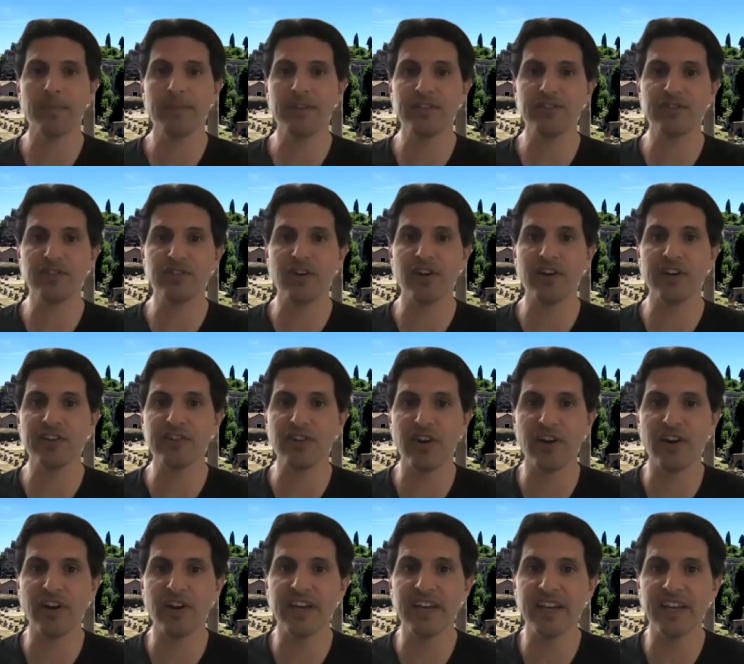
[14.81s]
This is Darius
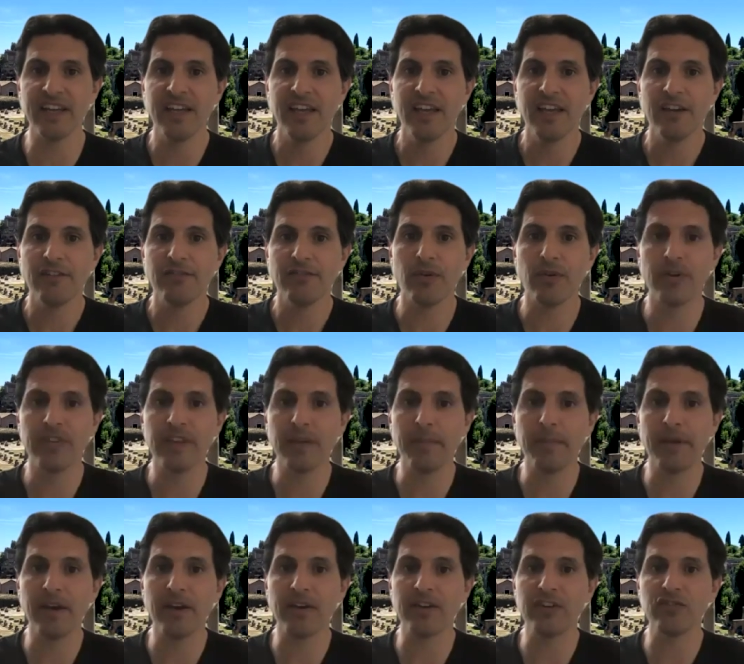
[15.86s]
Arya for the
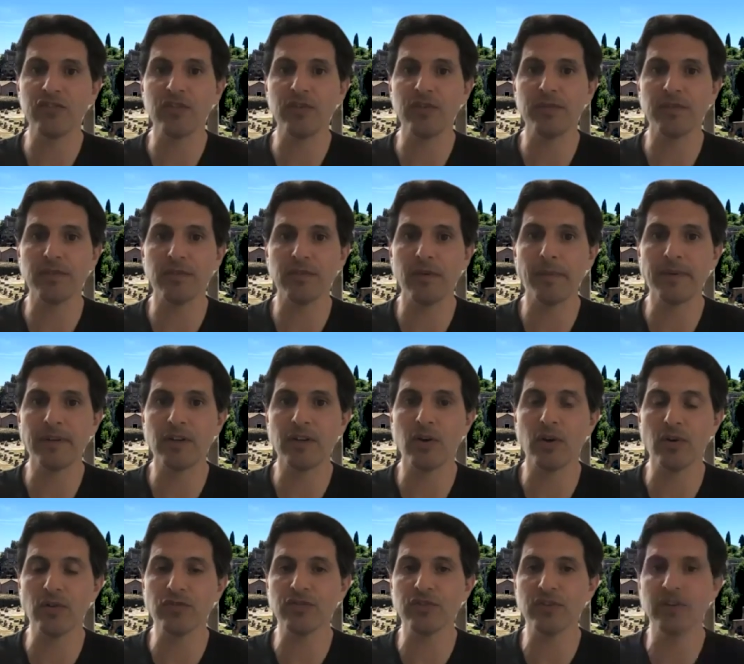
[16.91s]
American Institute for Roman
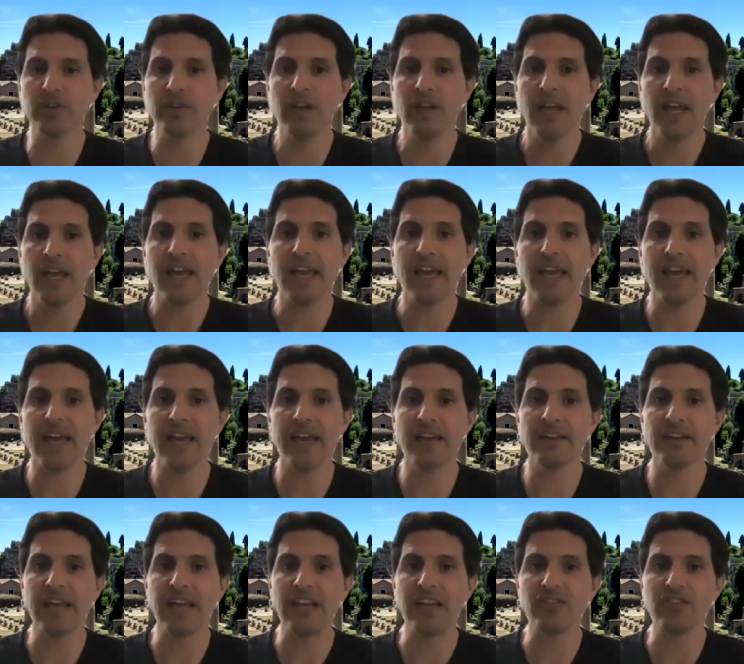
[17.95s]
Culture
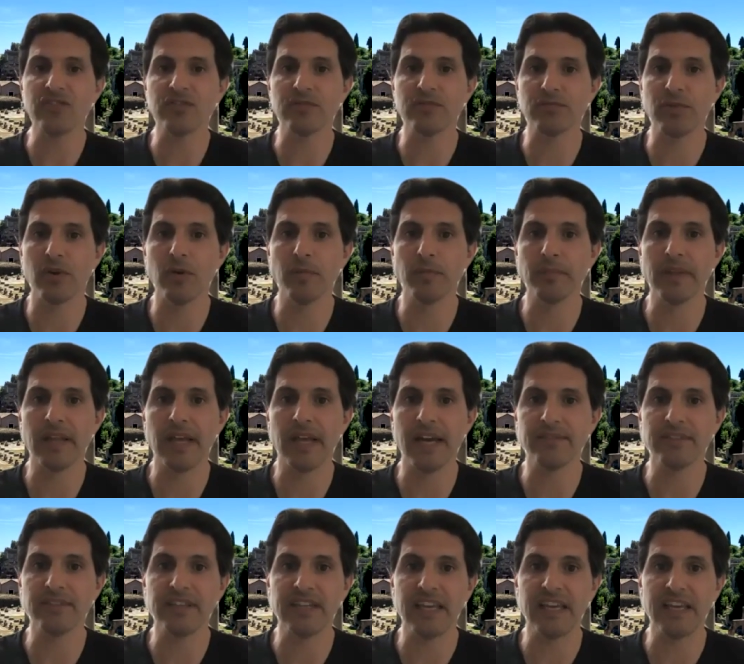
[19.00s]
and Ancient Rome Live.
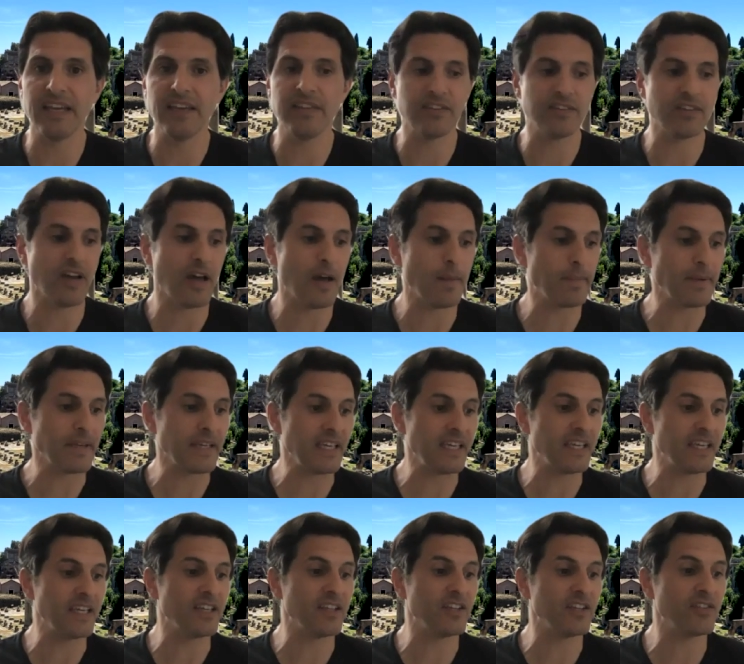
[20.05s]
Today, the topic
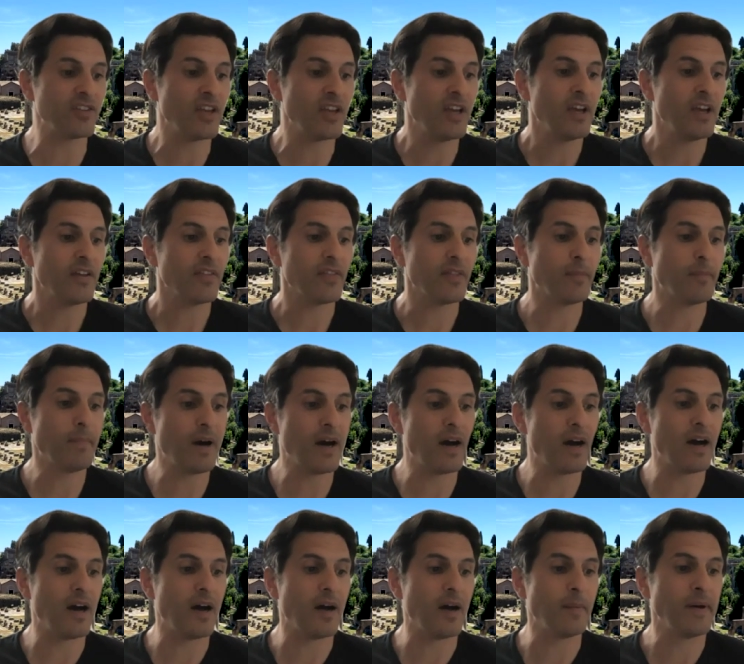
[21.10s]
is the
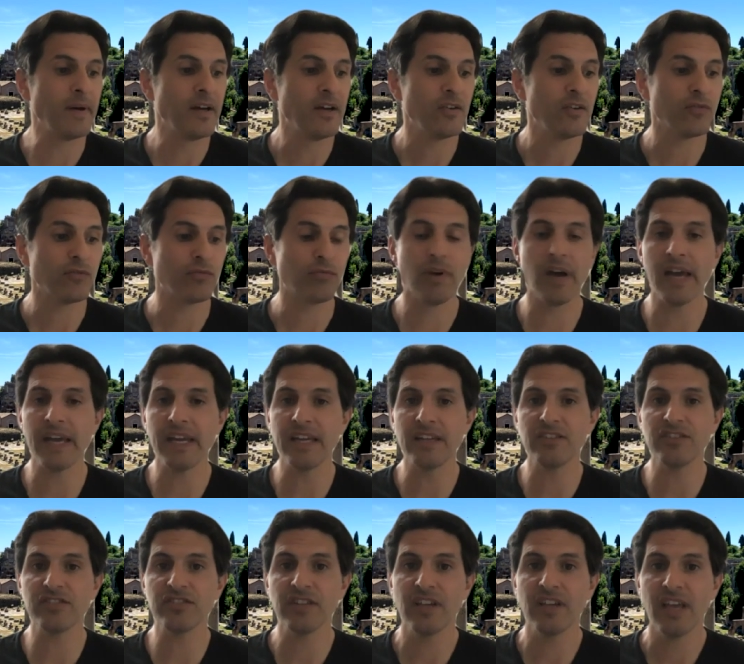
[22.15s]
mob,
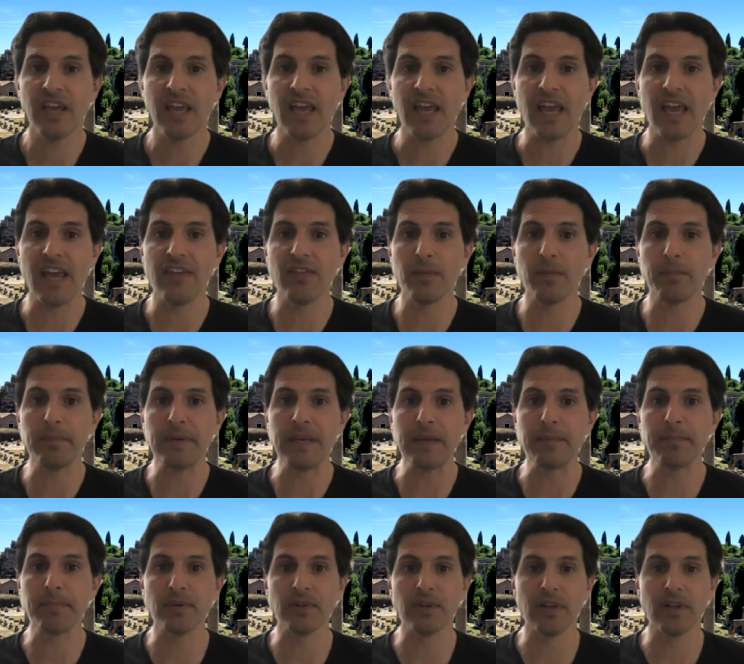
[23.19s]
riots, and the
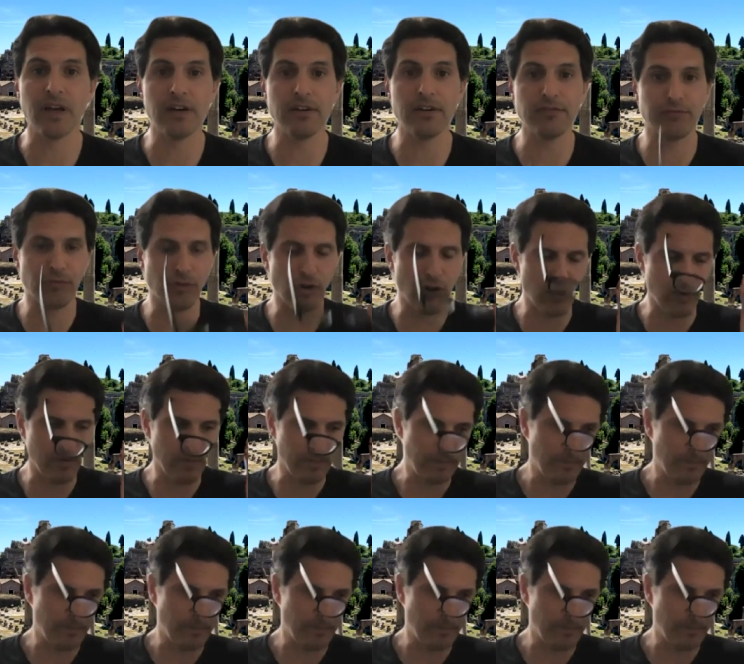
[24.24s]
people of Rome.